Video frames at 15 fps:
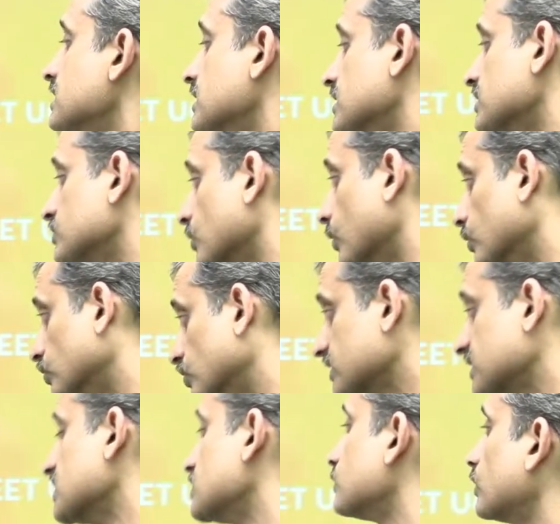So this
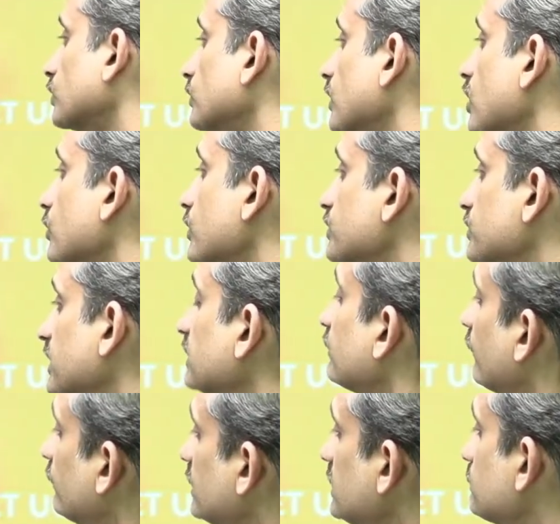is what you are going to get,
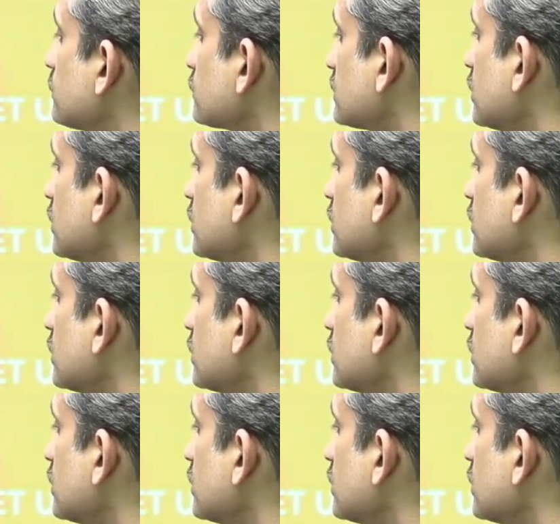15% and